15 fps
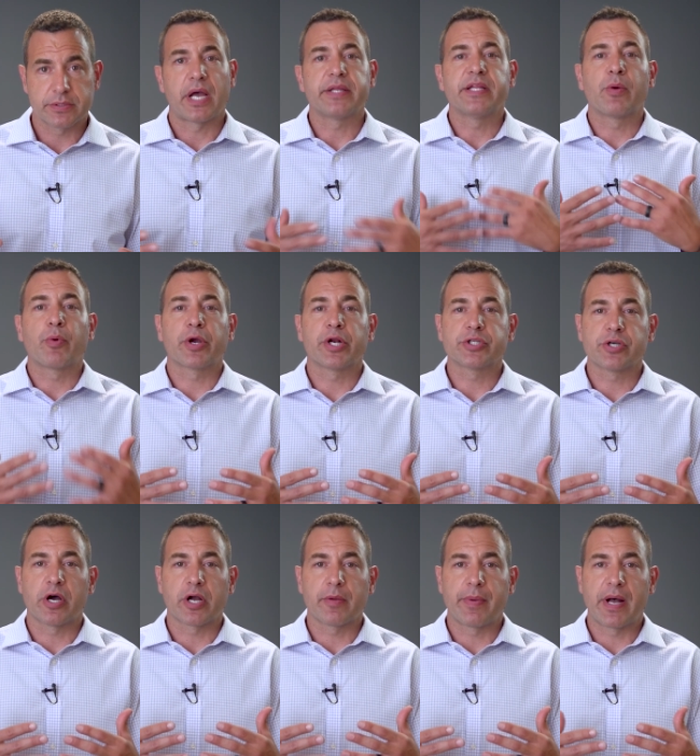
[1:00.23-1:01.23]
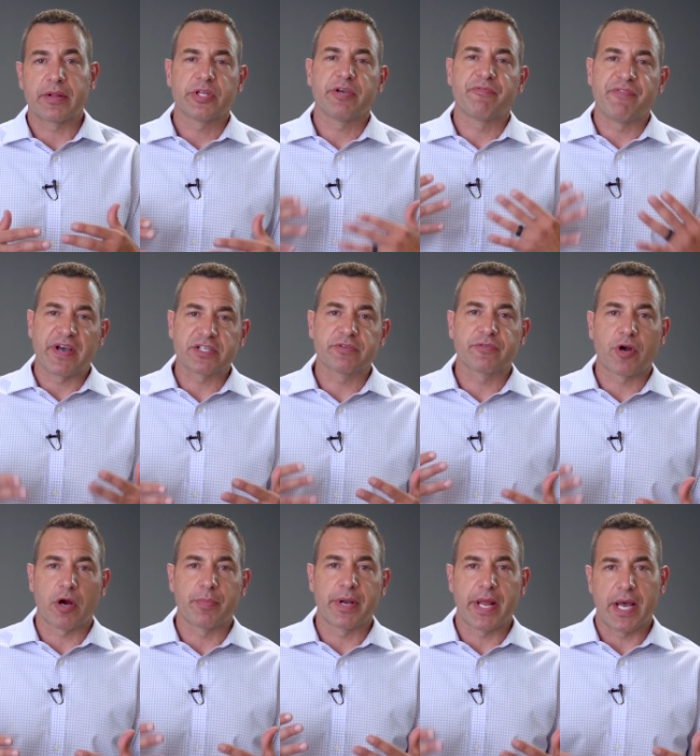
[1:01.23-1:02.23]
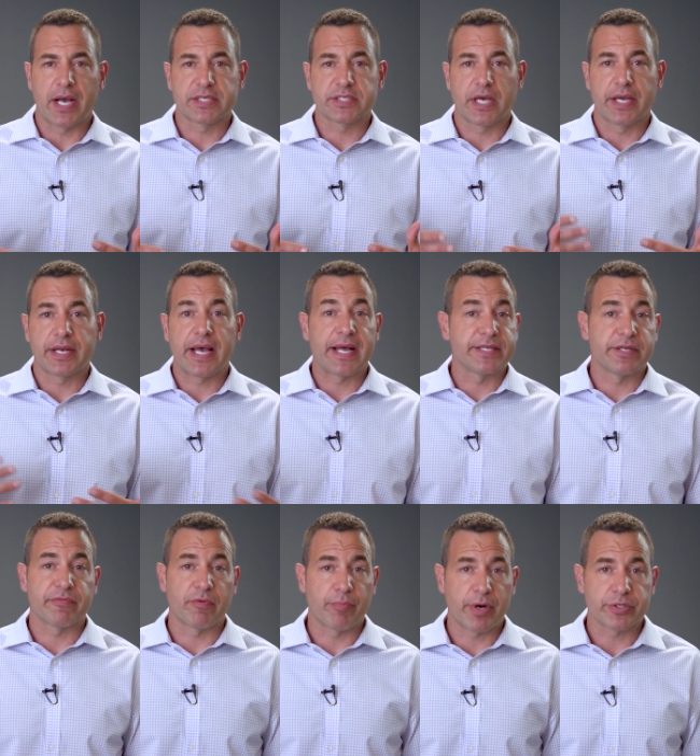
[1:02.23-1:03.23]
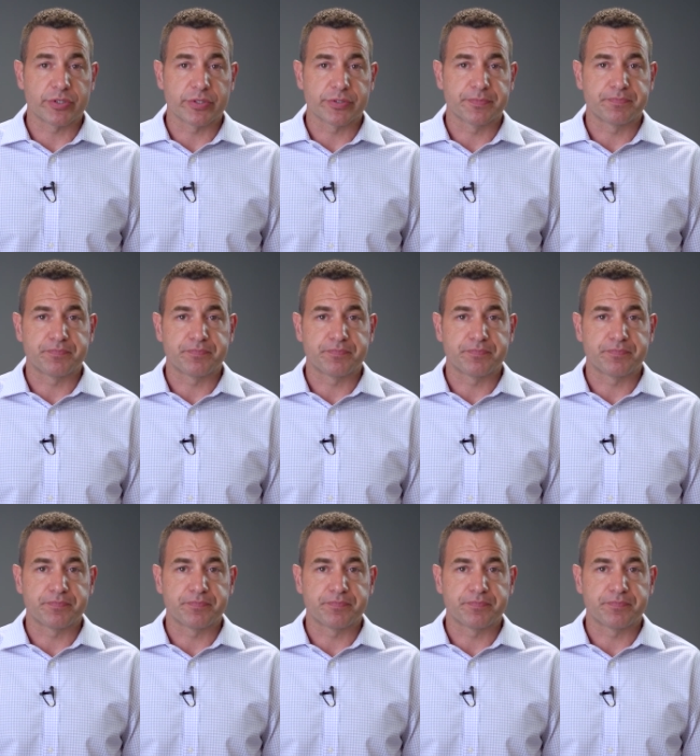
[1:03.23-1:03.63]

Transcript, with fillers: And then we're going to talk about the effect of carbon dioxide at different pressures.